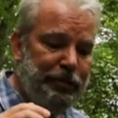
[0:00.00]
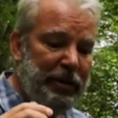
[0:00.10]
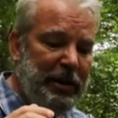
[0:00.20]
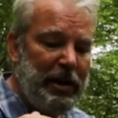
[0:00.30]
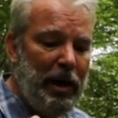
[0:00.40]

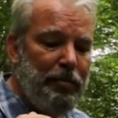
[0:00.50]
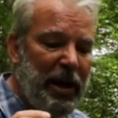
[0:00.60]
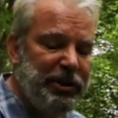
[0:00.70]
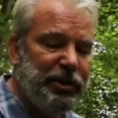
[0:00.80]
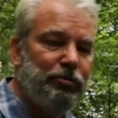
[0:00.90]
been a
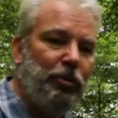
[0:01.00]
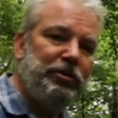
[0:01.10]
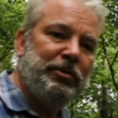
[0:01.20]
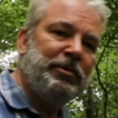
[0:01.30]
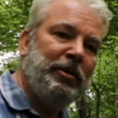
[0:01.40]
major
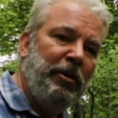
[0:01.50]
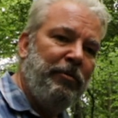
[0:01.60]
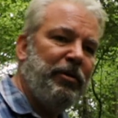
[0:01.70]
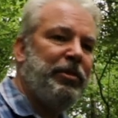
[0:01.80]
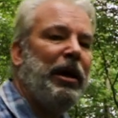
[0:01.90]
route
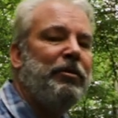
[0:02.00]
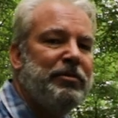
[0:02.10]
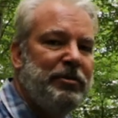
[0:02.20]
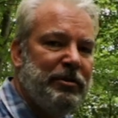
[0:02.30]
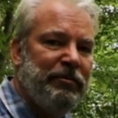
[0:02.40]
for
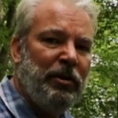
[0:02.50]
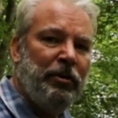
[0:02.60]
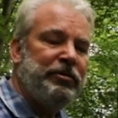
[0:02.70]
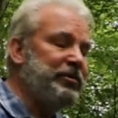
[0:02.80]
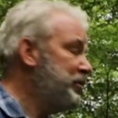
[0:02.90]
thousands of
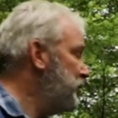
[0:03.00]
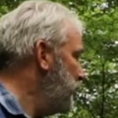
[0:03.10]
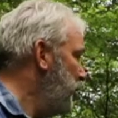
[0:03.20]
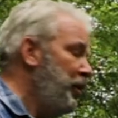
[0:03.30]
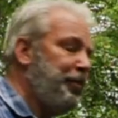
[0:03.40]
years.
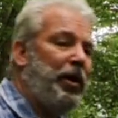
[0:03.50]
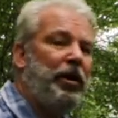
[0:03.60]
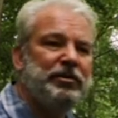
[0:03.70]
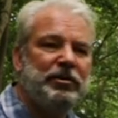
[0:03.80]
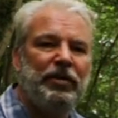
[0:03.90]

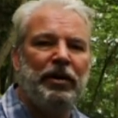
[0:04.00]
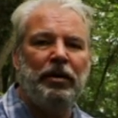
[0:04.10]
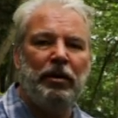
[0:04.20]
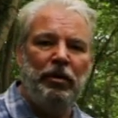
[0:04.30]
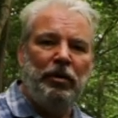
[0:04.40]
Parts of it
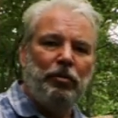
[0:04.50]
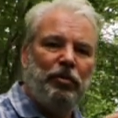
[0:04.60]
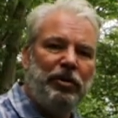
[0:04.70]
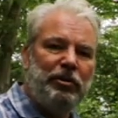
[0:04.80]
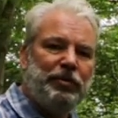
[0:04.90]

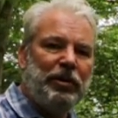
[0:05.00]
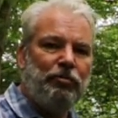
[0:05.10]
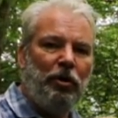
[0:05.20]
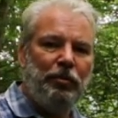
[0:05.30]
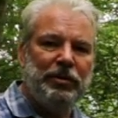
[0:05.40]
were used by the
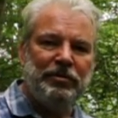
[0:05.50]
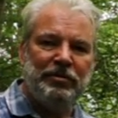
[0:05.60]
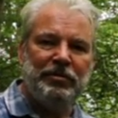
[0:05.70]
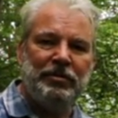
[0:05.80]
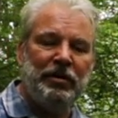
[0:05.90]

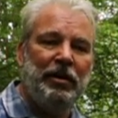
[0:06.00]
Romans,